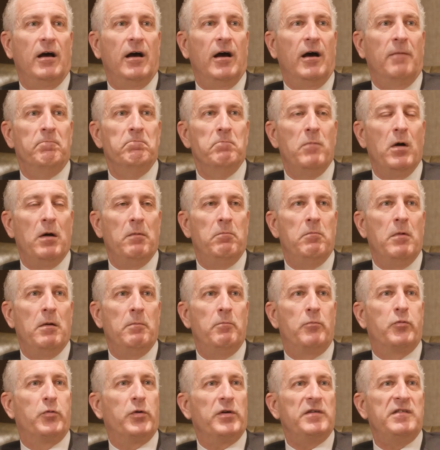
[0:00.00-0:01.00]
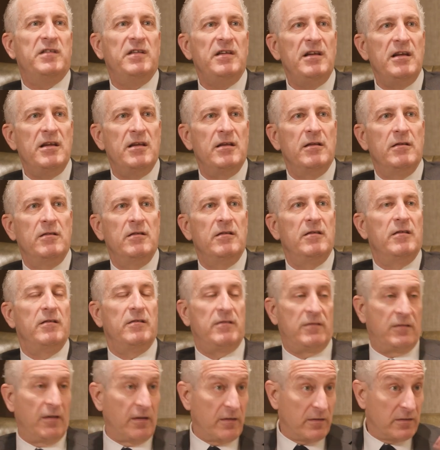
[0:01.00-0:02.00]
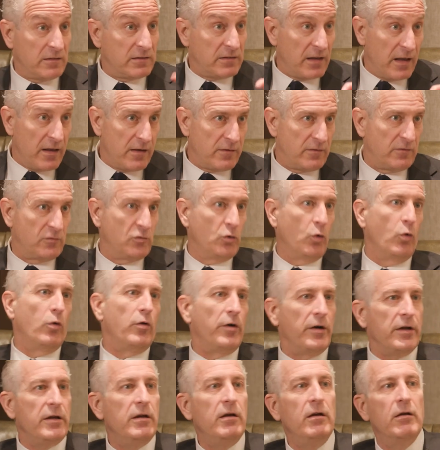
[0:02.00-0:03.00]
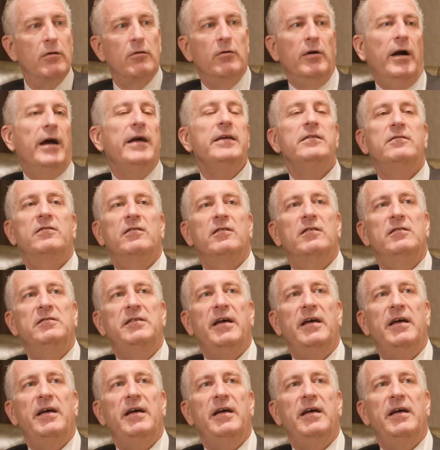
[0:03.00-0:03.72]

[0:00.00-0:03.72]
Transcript: a Brazilian success story, right?